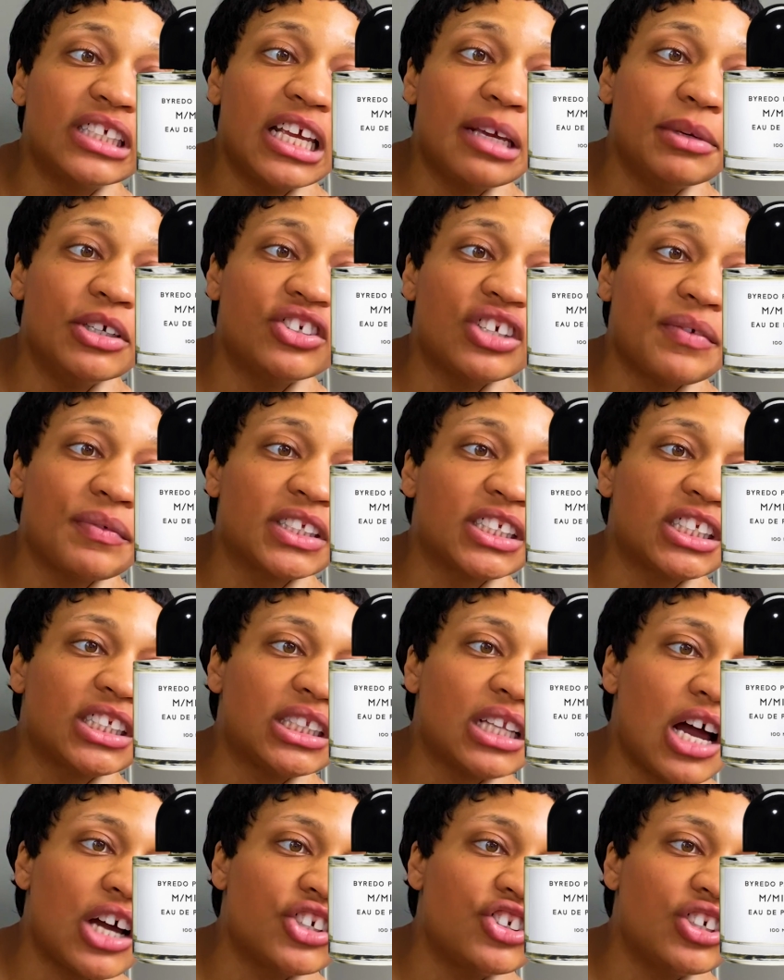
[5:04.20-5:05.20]
image of a
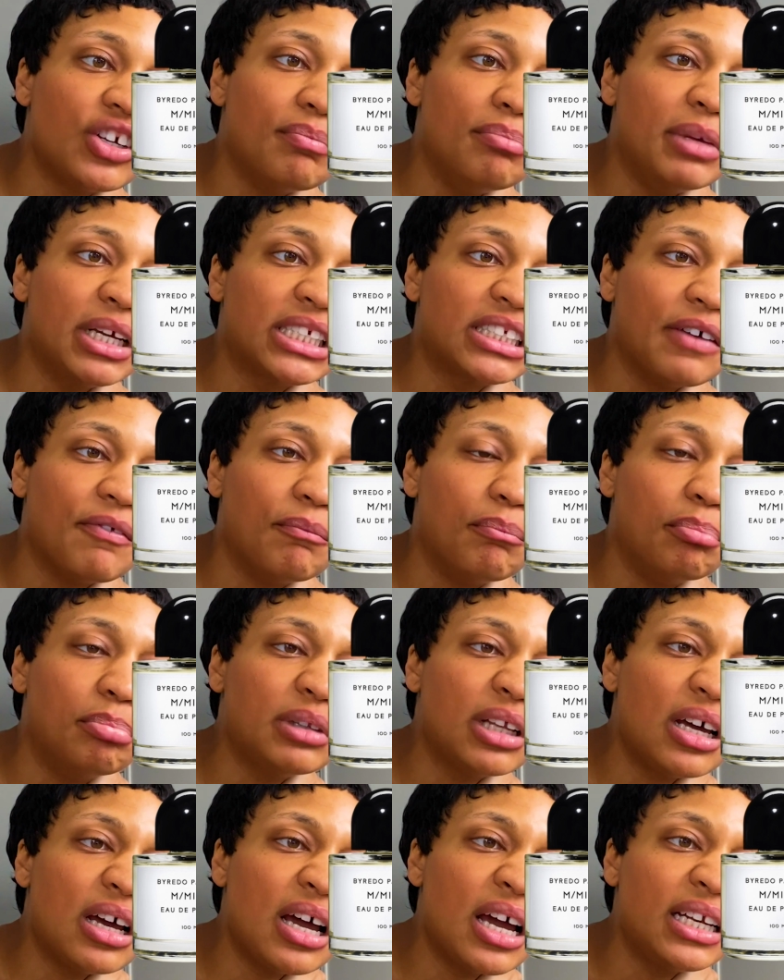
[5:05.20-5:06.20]
slosh mix of
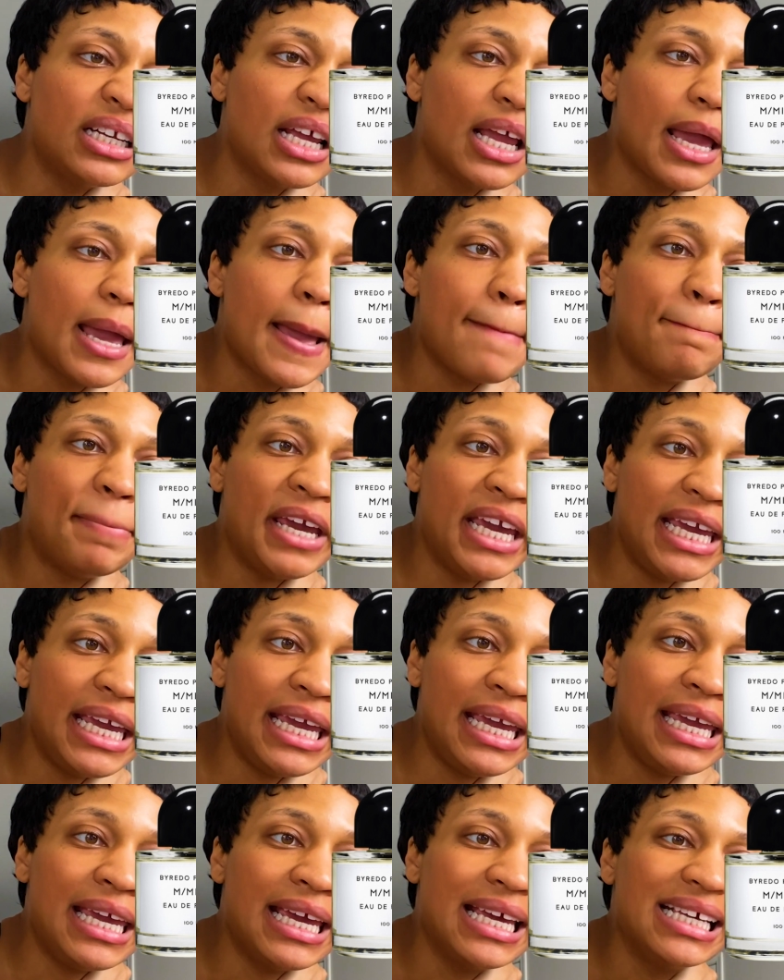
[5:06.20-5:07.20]
blood,
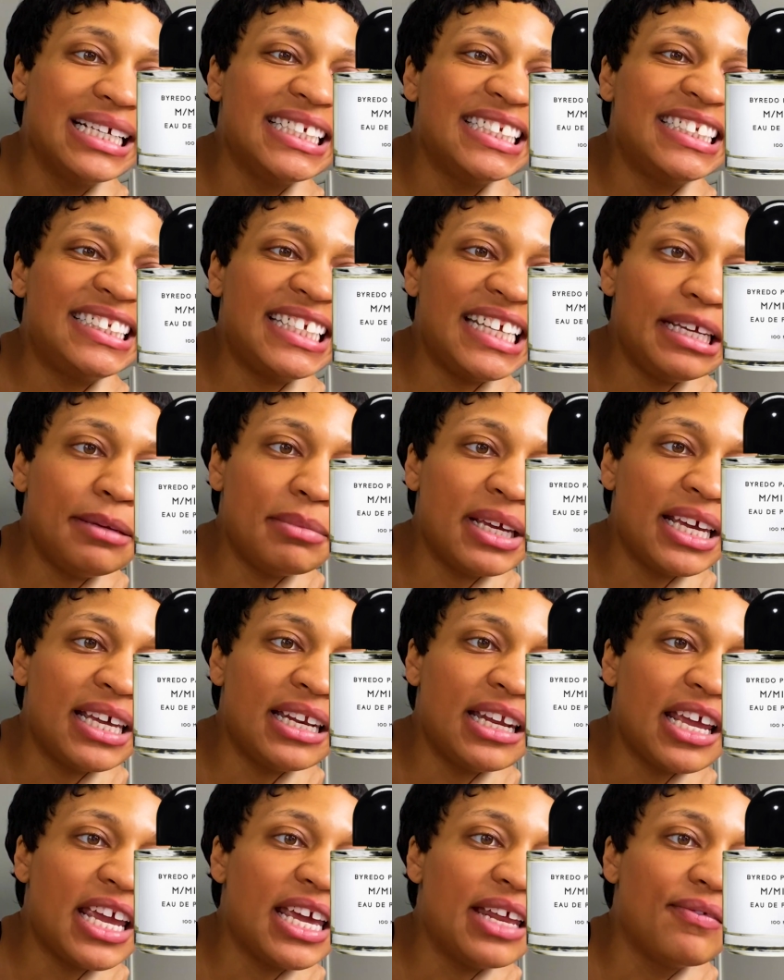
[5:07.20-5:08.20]
pee, semen,
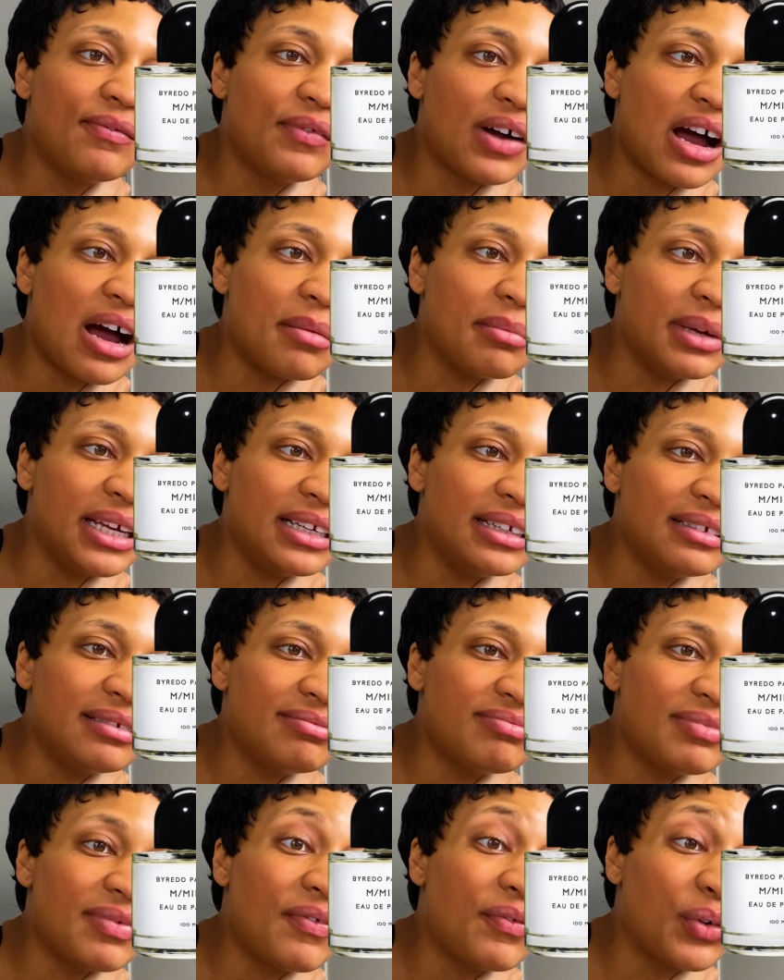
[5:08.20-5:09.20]
and vomit
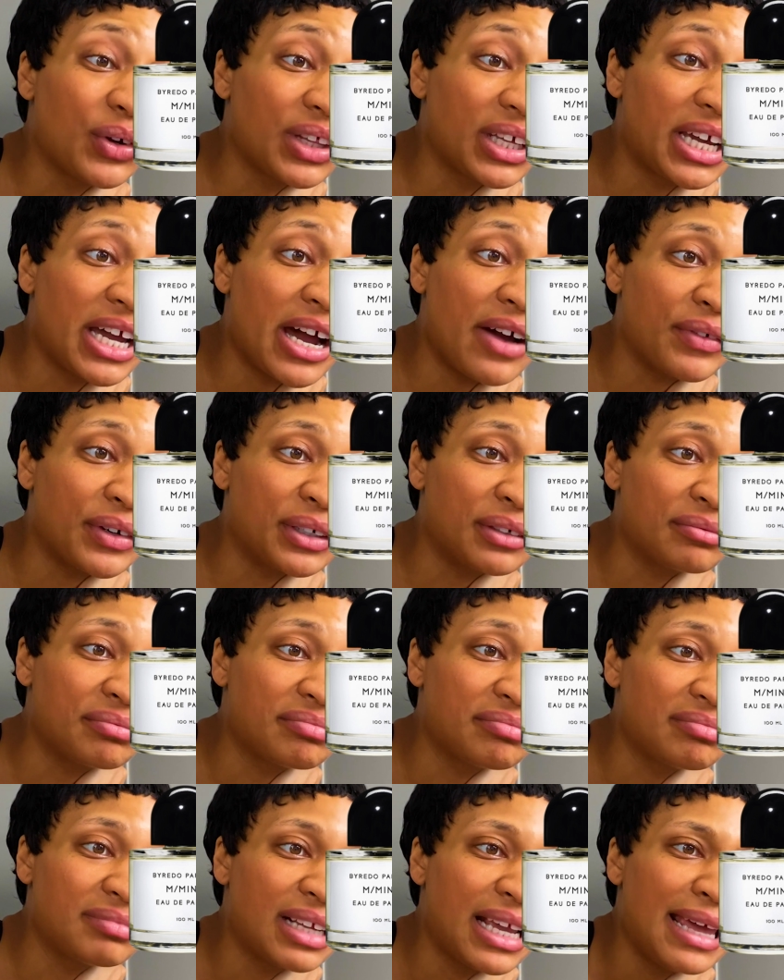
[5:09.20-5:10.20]
for the cover.
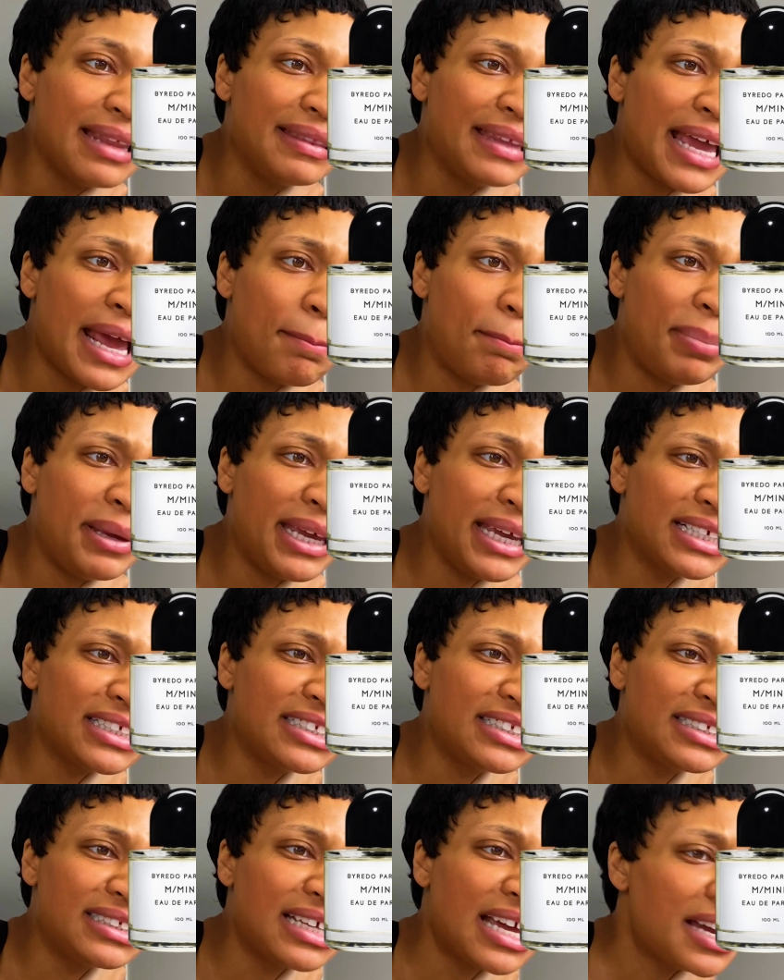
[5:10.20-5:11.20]
That pic
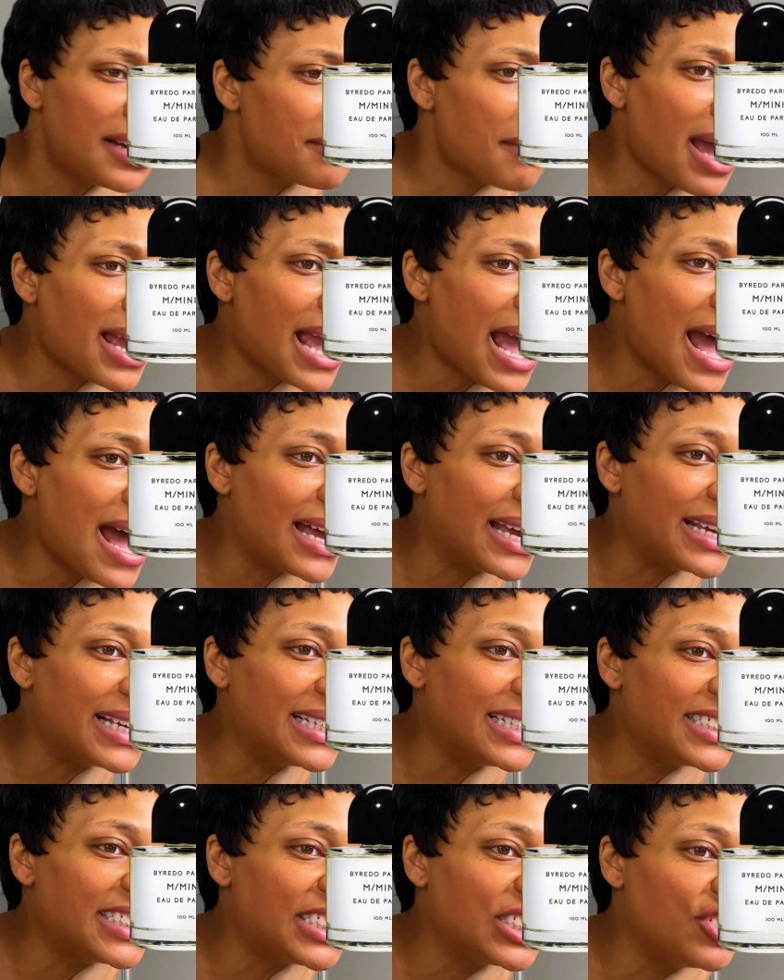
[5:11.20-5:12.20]
stung my
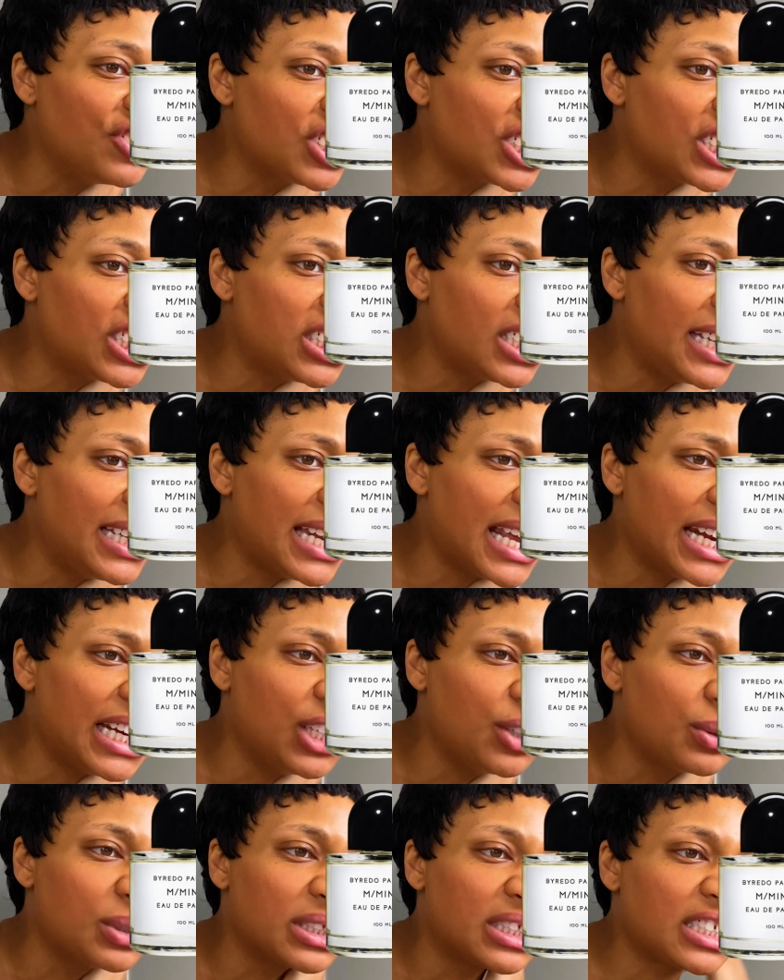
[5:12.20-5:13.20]
eyes, and just looking at it,
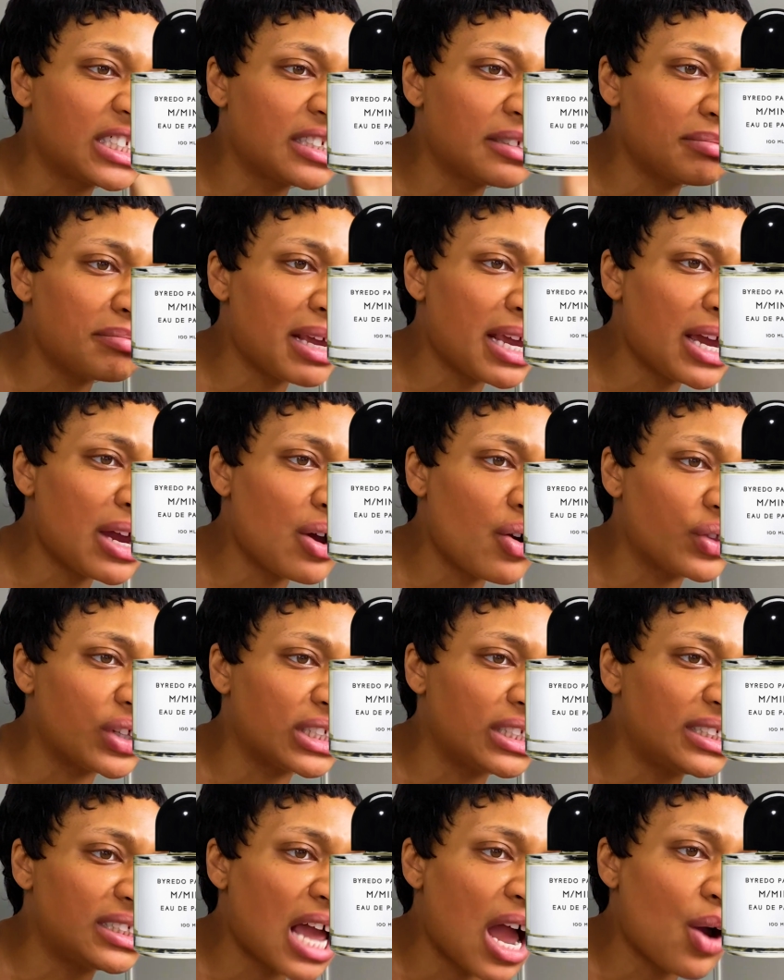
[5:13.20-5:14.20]
you could smell the
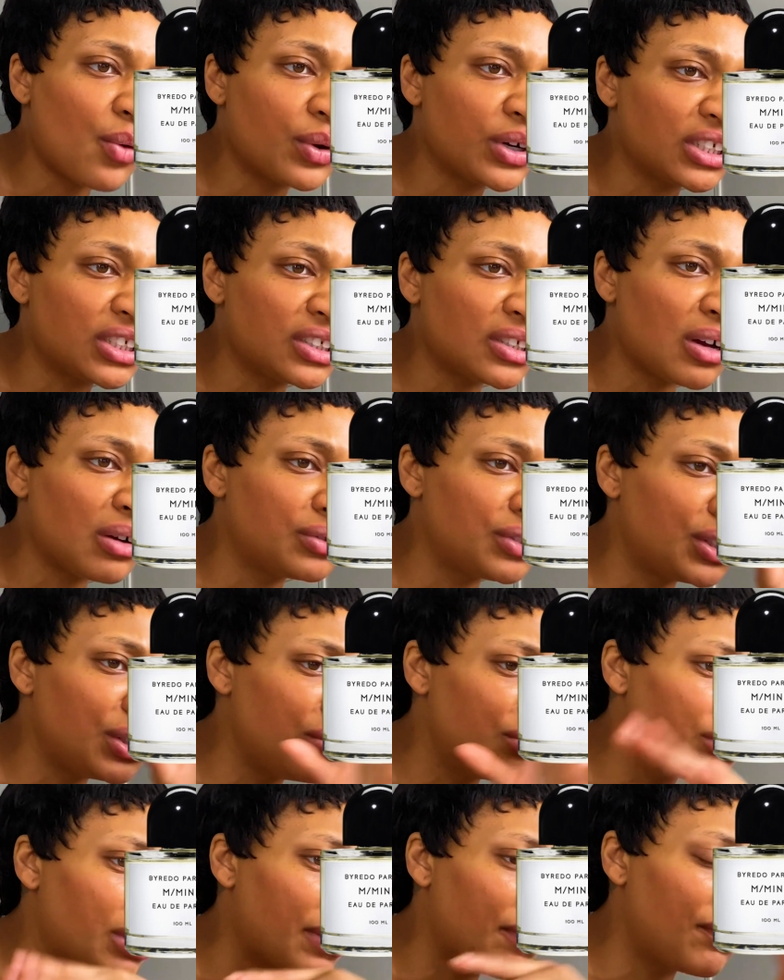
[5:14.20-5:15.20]
sour, salty
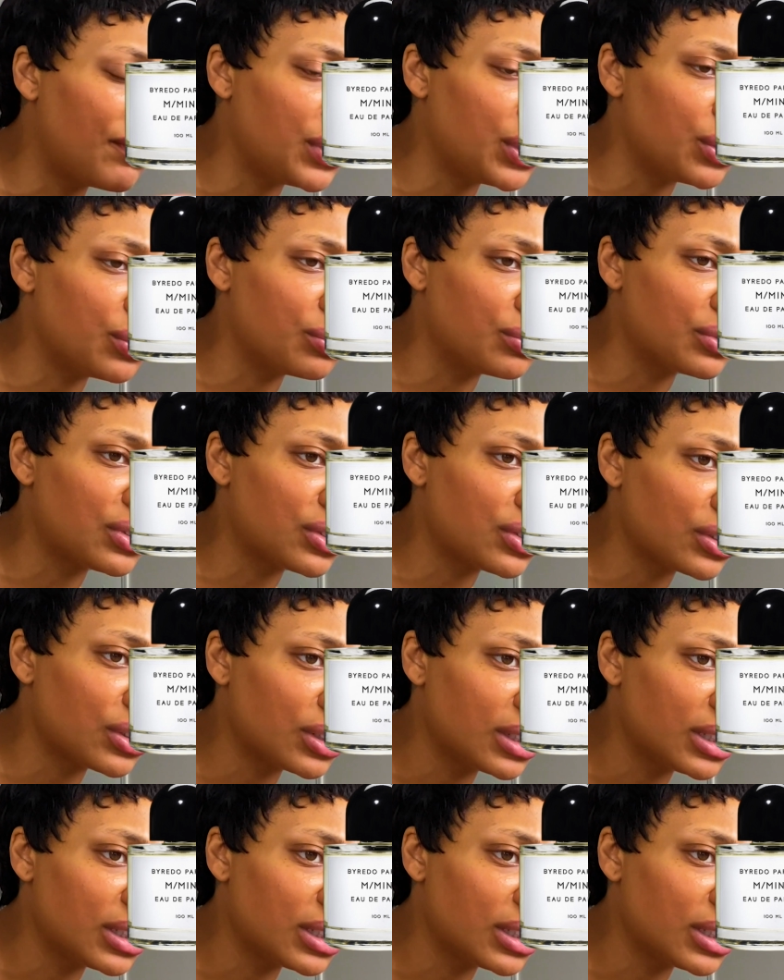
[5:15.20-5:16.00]
refuse.